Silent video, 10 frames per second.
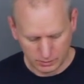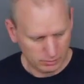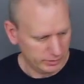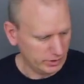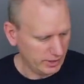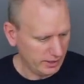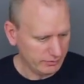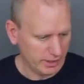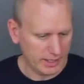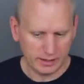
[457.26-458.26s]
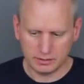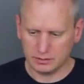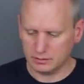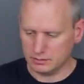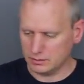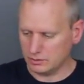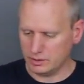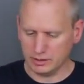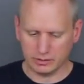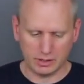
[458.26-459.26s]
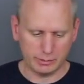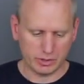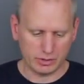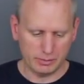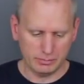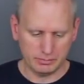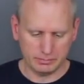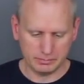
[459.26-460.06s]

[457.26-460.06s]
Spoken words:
When you have that, go ahead and grab your grip.